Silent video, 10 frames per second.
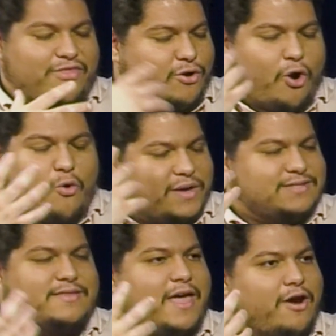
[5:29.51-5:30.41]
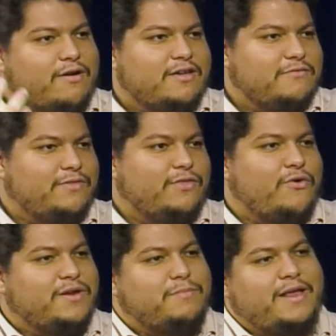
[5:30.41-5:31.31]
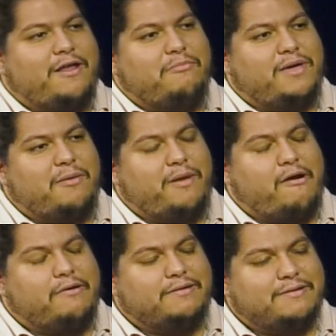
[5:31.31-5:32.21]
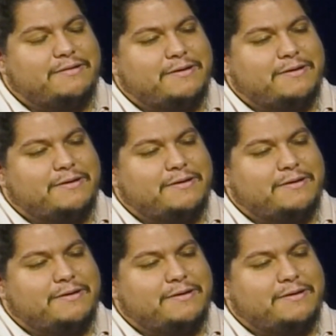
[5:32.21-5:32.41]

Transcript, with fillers: they're always there, even though it might not be apparent.